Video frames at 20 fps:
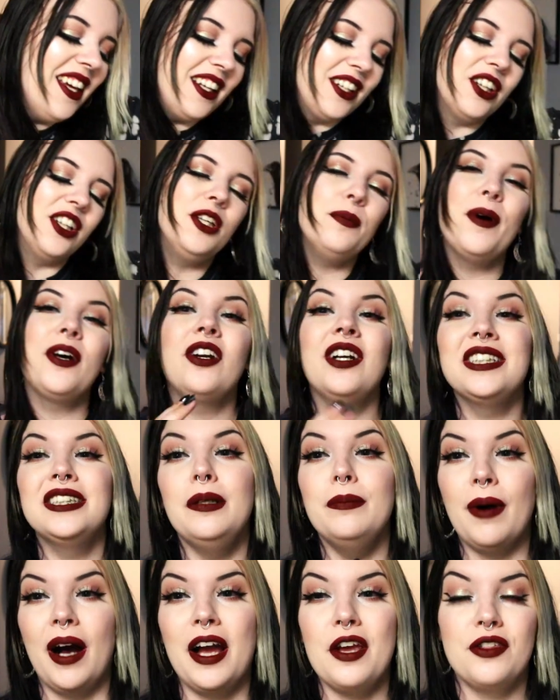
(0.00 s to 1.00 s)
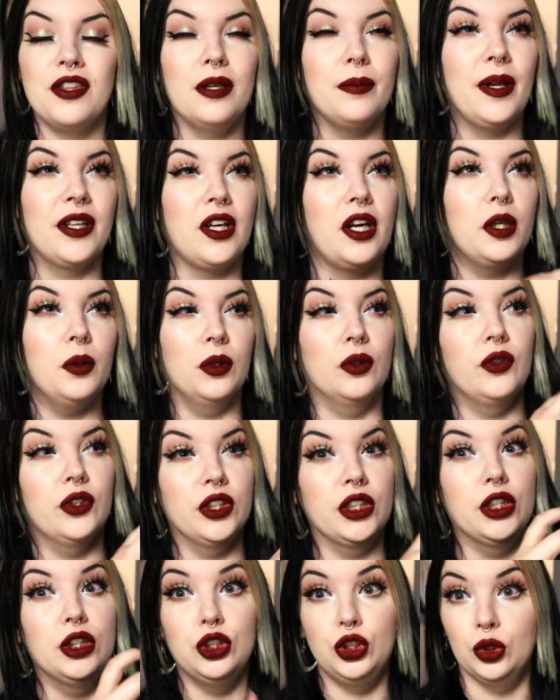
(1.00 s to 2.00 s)
Cookie butter isn't my thing, but I thought he would
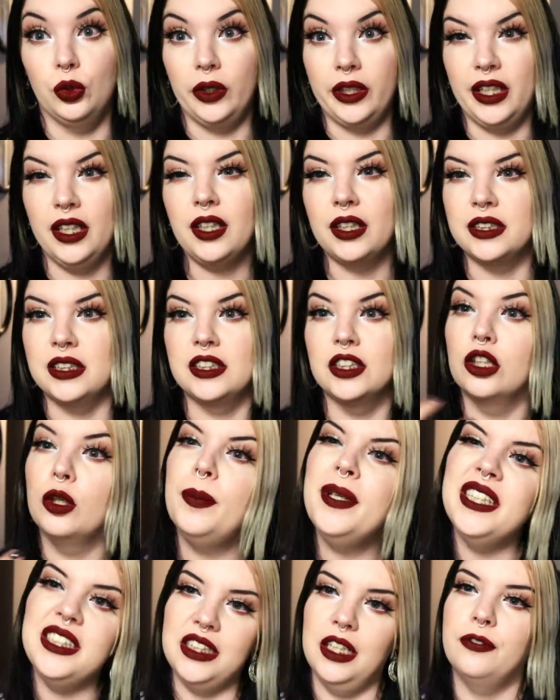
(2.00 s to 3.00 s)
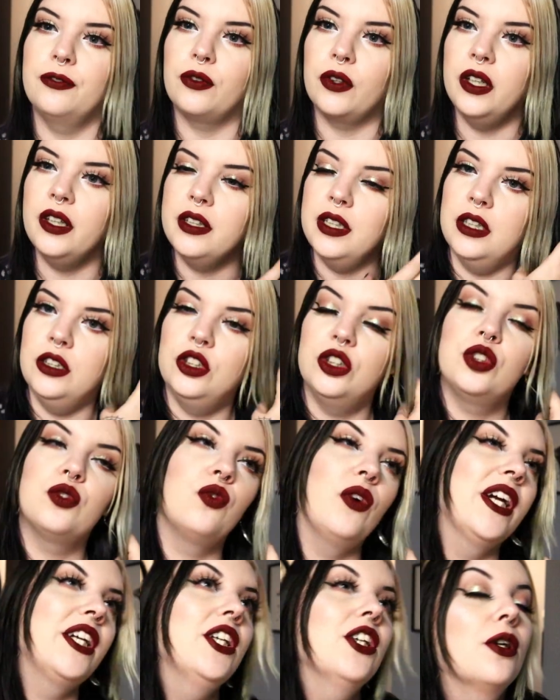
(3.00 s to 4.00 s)
really enjoy it because it's a little bit different than
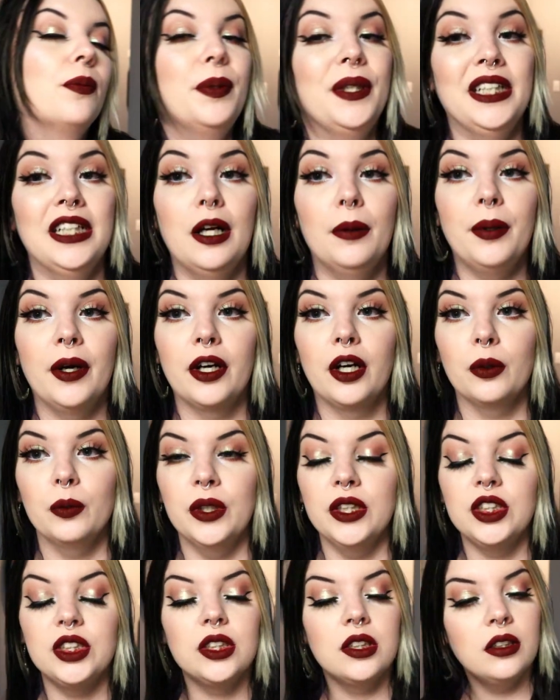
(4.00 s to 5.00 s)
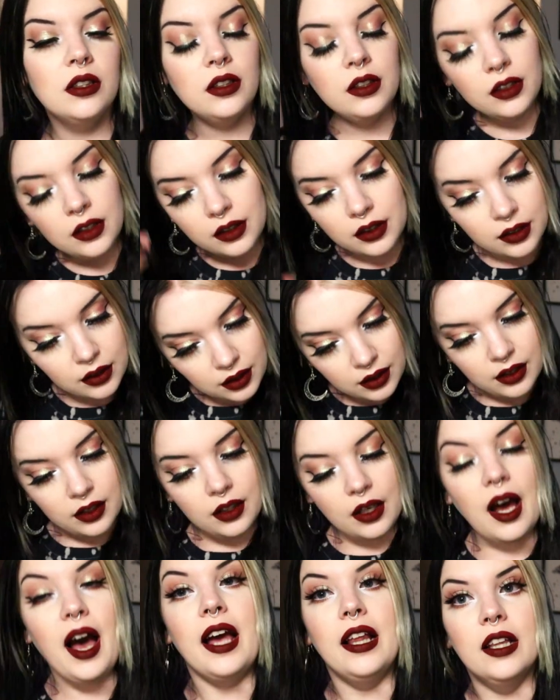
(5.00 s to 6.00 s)
just regular peanut butter, which
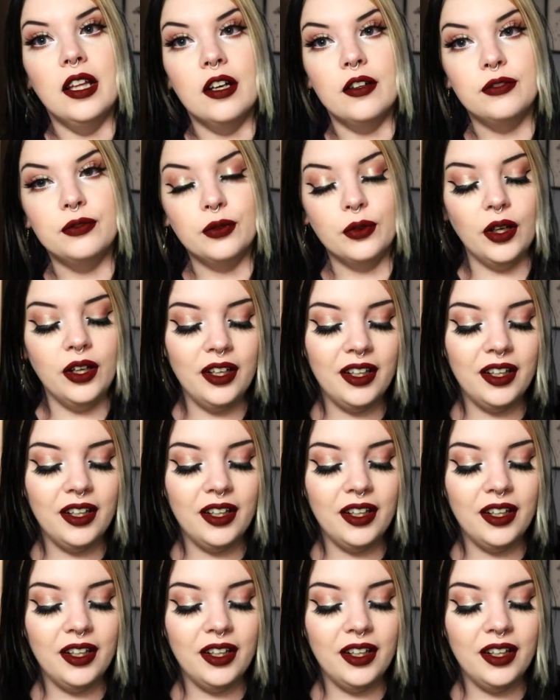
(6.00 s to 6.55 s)
I love.